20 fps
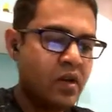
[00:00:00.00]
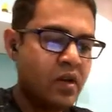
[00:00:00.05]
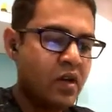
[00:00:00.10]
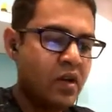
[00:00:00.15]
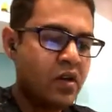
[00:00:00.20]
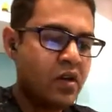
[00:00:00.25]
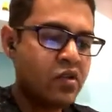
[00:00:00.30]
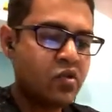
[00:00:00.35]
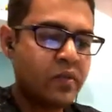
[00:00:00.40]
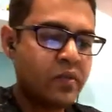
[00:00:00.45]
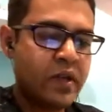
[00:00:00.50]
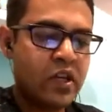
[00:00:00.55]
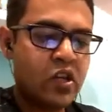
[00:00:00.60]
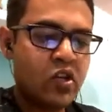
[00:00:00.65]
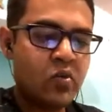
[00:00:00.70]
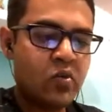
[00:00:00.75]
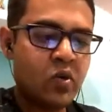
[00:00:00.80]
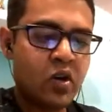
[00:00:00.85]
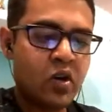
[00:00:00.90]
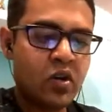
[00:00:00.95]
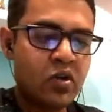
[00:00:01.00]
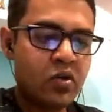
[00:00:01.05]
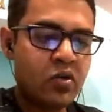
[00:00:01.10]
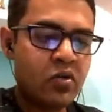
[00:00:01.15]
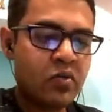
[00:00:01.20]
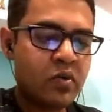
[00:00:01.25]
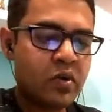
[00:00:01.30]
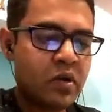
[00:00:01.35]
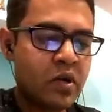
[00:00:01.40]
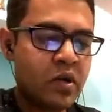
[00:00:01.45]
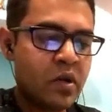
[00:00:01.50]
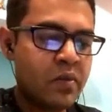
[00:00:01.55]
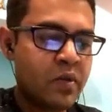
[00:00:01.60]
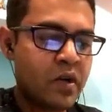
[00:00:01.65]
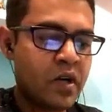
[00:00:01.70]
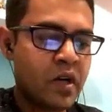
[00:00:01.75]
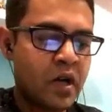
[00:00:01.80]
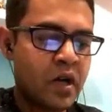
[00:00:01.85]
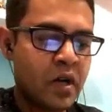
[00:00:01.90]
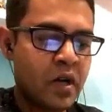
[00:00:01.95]
so when you want to convert
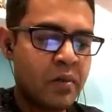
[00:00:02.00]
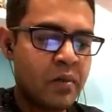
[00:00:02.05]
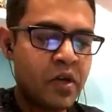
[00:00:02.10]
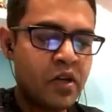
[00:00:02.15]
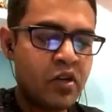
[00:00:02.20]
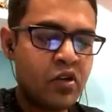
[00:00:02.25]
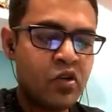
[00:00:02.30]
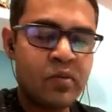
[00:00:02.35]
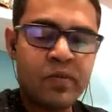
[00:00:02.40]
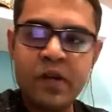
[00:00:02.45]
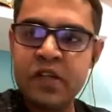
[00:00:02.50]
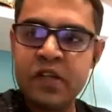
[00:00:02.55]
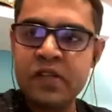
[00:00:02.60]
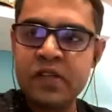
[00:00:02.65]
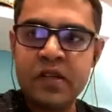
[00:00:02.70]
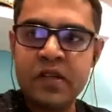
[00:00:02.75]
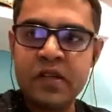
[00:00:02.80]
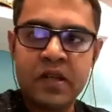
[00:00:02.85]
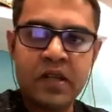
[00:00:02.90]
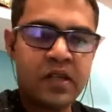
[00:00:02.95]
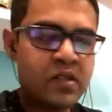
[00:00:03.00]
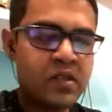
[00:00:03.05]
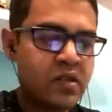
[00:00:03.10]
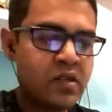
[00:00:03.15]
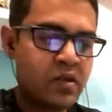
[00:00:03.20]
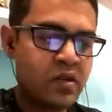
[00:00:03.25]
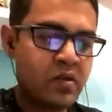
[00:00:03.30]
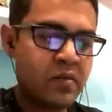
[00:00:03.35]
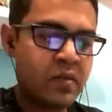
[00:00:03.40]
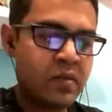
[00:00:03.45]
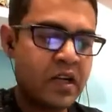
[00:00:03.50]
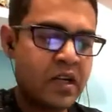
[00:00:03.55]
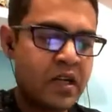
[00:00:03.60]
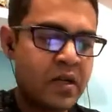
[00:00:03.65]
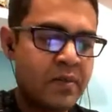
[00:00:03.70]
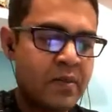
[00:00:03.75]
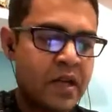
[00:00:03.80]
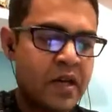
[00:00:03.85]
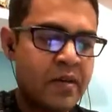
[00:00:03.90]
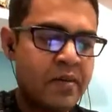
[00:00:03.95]
number to percentage, you
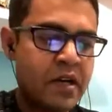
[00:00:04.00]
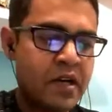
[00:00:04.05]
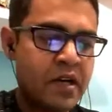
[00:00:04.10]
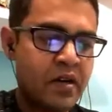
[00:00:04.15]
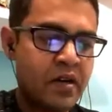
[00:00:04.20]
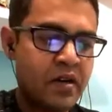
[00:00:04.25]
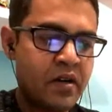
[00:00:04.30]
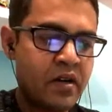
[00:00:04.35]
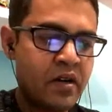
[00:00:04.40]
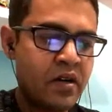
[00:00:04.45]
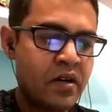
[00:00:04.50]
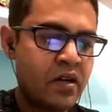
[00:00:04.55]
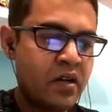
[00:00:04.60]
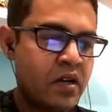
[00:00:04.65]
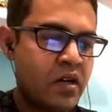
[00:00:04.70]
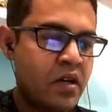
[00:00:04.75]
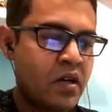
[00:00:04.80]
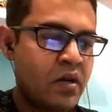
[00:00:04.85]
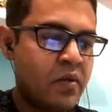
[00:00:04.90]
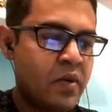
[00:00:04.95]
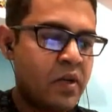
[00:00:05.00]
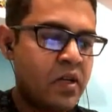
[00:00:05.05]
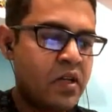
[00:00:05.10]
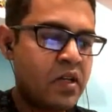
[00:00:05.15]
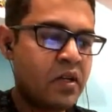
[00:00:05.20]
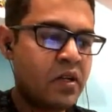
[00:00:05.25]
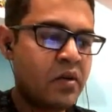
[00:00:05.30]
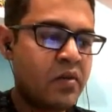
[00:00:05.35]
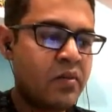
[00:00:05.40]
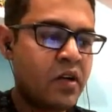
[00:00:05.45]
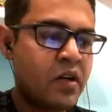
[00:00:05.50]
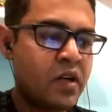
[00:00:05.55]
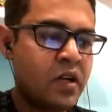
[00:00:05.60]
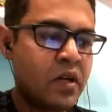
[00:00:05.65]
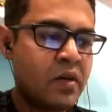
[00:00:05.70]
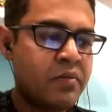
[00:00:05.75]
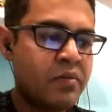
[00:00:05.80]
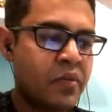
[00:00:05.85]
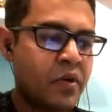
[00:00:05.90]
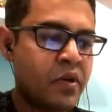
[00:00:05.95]
multiply by 100. When you're converting
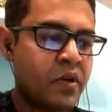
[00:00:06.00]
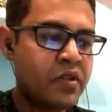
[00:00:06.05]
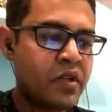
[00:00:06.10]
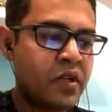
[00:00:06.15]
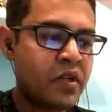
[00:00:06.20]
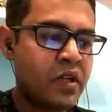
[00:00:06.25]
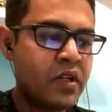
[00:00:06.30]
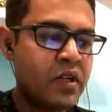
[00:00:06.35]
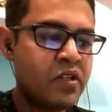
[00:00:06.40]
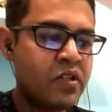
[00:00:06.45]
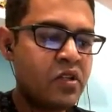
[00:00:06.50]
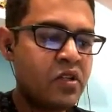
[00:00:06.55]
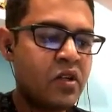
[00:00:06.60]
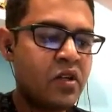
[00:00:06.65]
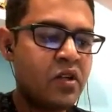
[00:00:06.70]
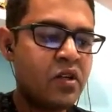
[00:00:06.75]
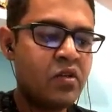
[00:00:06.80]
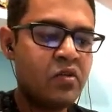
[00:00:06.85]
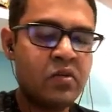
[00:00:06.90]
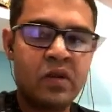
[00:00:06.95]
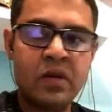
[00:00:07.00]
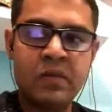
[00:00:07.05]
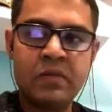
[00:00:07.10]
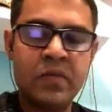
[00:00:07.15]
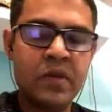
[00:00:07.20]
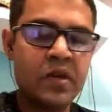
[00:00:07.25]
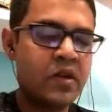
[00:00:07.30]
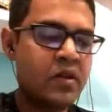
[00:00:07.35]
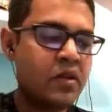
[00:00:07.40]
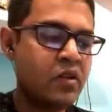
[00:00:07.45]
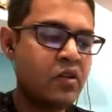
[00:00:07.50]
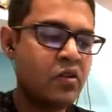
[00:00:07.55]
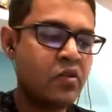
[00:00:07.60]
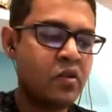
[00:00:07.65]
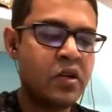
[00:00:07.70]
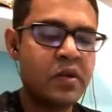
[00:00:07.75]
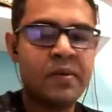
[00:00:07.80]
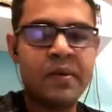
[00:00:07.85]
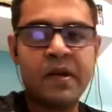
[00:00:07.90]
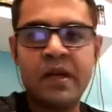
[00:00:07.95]
percentage to number, you
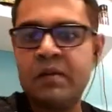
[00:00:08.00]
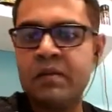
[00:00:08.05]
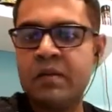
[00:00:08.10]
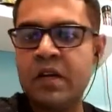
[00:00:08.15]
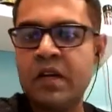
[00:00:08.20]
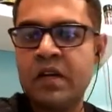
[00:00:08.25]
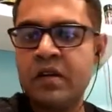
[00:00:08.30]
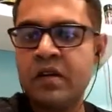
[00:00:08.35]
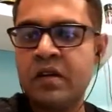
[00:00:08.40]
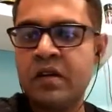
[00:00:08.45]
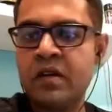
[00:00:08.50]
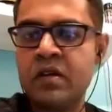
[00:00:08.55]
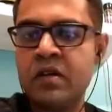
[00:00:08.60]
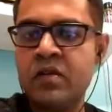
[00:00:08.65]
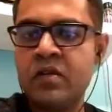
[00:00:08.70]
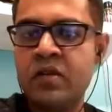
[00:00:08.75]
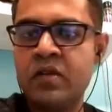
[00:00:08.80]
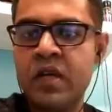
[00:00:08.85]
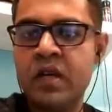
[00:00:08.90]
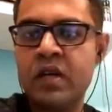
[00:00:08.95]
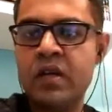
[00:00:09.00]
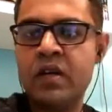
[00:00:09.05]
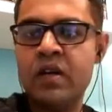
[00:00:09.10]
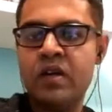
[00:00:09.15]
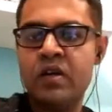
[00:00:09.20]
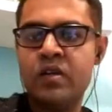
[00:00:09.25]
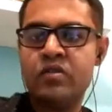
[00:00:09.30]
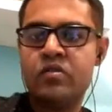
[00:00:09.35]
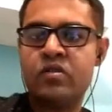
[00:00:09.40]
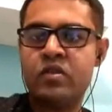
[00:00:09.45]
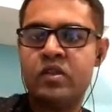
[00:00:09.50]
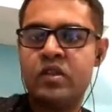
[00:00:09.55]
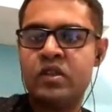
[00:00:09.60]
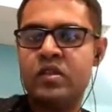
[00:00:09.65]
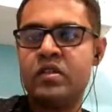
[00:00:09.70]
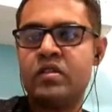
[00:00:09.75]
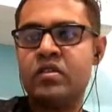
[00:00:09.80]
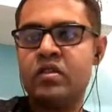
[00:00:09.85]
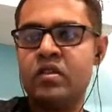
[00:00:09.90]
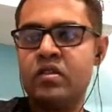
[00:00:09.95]
divide by 100. Okay, so this is
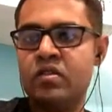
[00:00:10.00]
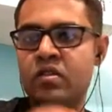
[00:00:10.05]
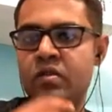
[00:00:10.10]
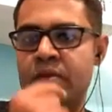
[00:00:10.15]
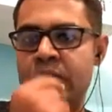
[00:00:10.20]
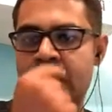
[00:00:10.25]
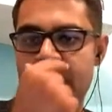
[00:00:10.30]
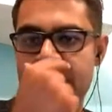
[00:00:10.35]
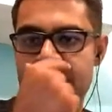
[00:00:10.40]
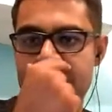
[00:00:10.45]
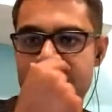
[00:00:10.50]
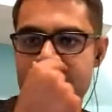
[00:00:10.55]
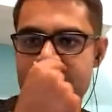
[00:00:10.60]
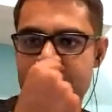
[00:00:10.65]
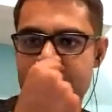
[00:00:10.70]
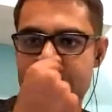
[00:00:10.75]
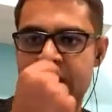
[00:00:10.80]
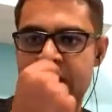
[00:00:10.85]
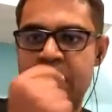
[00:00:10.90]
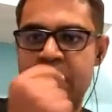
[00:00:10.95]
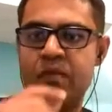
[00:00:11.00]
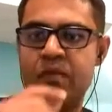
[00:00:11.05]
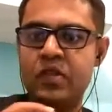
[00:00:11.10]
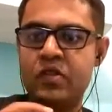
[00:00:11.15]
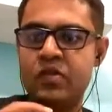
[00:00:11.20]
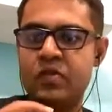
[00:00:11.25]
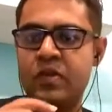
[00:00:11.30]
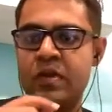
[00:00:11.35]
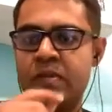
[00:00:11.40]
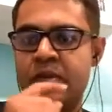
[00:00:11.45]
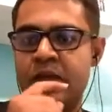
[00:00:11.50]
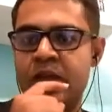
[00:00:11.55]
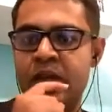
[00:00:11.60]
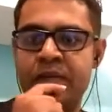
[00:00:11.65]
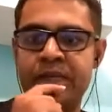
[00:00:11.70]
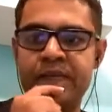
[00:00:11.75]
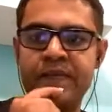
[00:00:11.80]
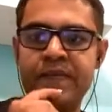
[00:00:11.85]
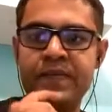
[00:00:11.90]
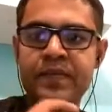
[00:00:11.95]
also very basic thing which will be
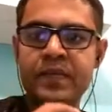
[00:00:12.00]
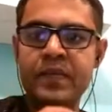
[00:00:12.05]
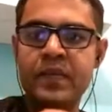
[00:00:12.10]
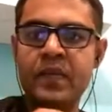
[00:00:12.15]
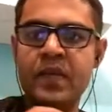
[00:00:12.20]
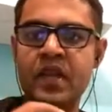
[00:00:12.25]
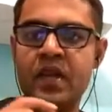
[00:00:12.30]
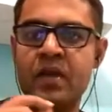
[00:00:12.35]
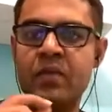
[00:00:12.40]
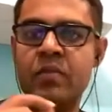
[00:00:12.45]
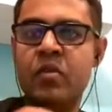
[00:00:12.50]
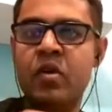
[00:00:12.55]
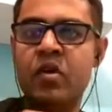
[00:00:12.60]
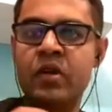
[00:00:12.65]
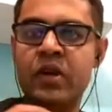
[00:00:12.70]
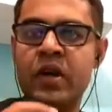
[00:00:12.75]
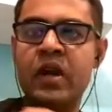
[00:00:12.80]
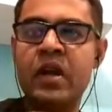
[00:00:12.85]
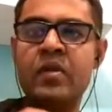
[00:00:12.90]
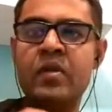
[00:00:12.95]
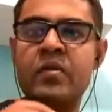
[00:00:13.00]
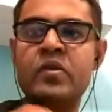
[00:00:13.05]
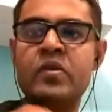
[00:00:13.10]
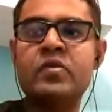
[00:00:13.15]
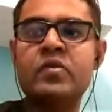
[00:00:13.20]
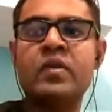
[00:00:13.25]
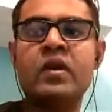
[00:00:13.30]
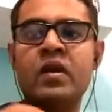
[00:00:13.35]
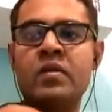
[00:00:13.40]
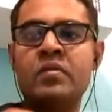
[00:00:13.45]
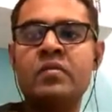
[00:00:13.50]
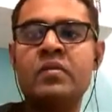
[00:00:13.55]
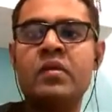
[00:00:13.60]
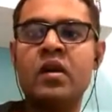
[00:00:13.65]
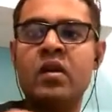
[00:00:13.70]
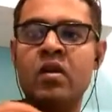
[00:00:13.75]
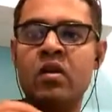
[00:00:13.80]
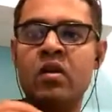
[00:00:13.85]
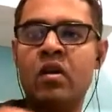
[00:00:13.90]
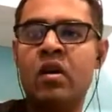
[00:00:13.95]
important and which will come a
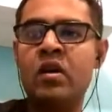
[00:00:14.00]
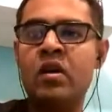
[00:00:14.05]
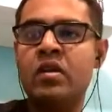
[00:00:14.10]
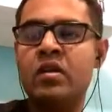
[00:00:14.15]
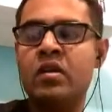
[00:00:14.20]
lot